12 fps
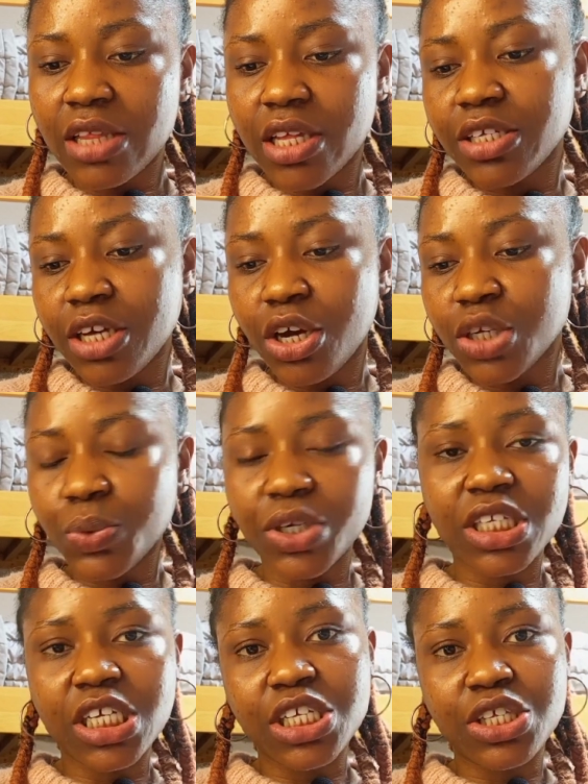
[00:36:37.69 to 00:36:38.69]
The second
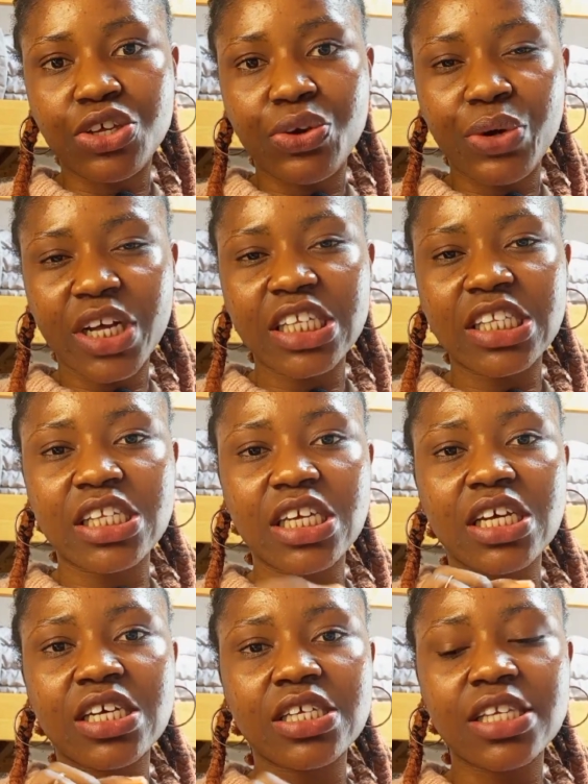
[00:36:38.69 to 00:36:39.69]
one is to create
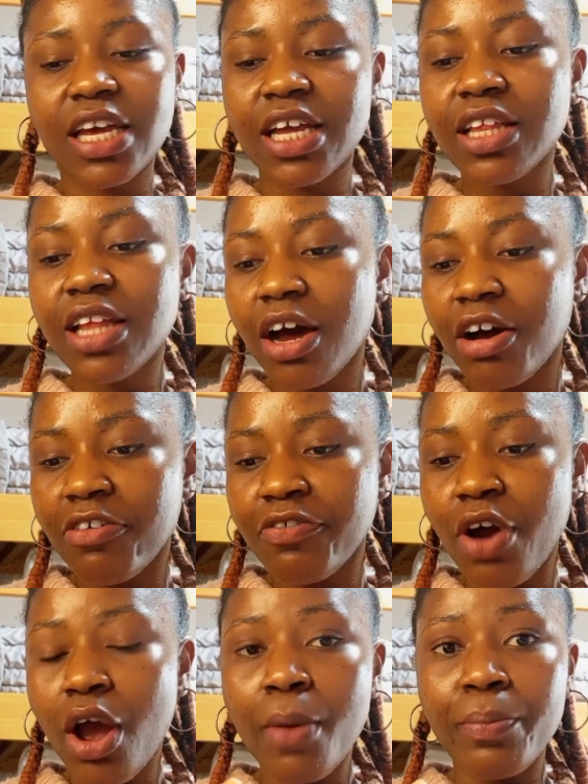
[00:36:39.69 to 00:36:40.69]
a scale of
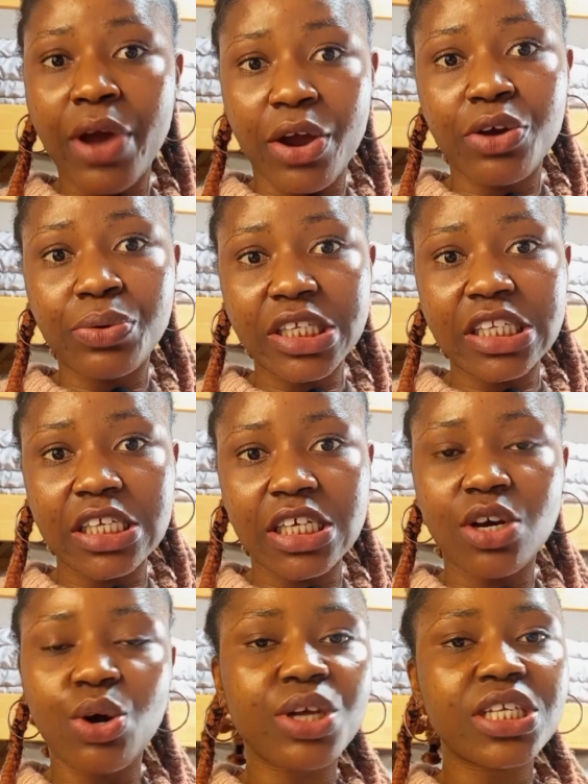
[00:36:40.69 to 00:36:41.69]

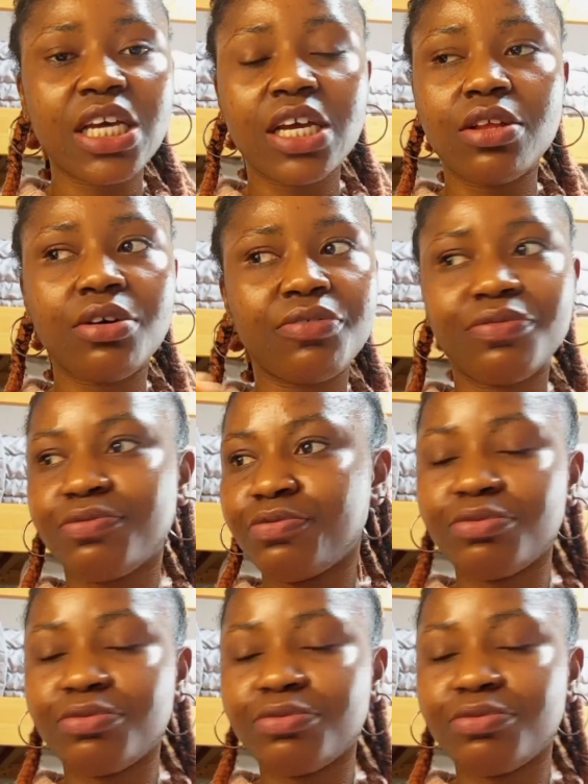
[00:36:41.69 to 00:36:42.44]
priority or a scale of